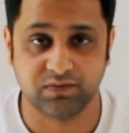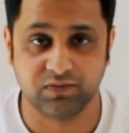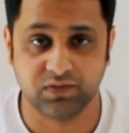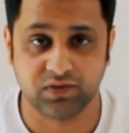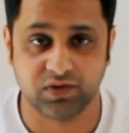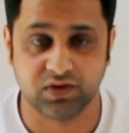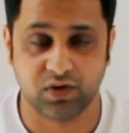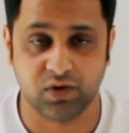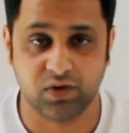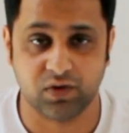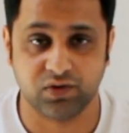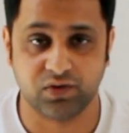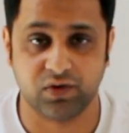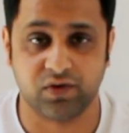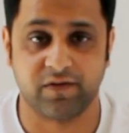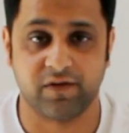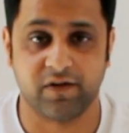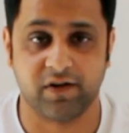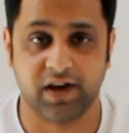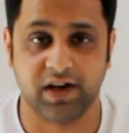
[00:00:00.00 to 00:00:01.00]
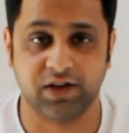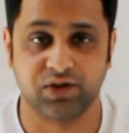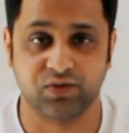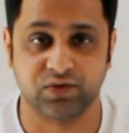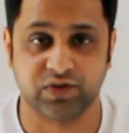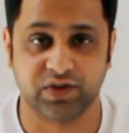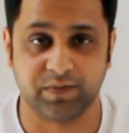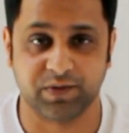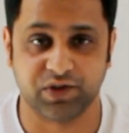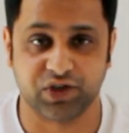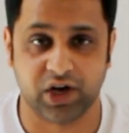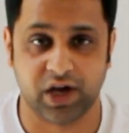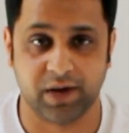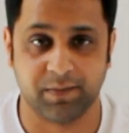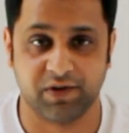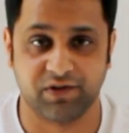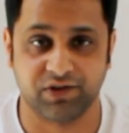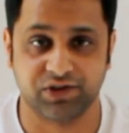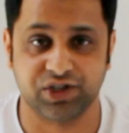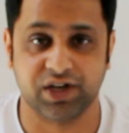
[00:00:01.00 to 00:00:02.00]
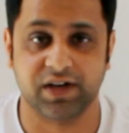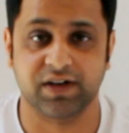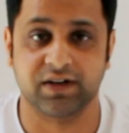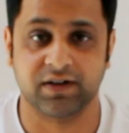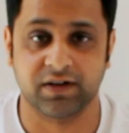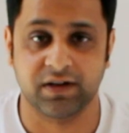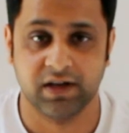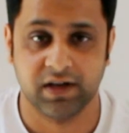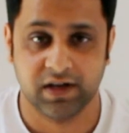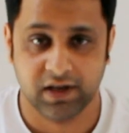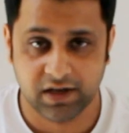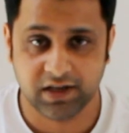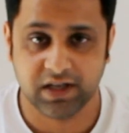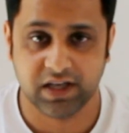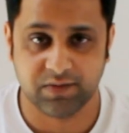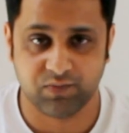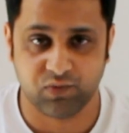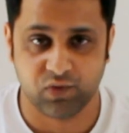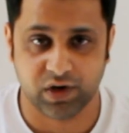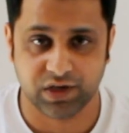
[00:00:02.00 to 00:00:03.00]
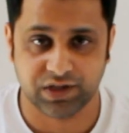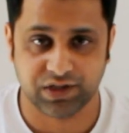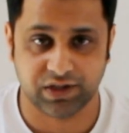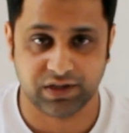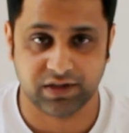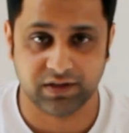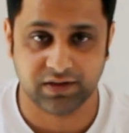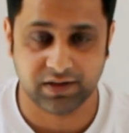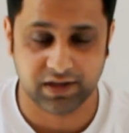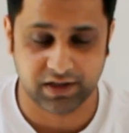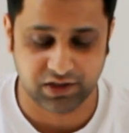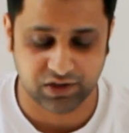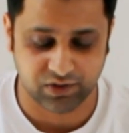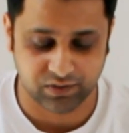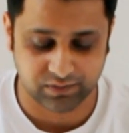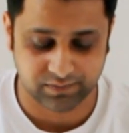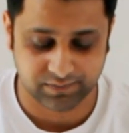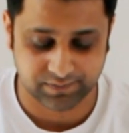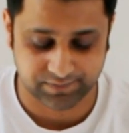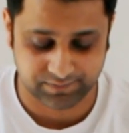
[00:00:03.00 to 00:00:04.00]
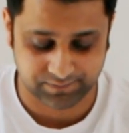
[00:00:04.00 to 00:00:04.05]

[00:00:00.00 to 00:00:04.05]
So don't forget to subscribe our channel. Keep watching. Thank you.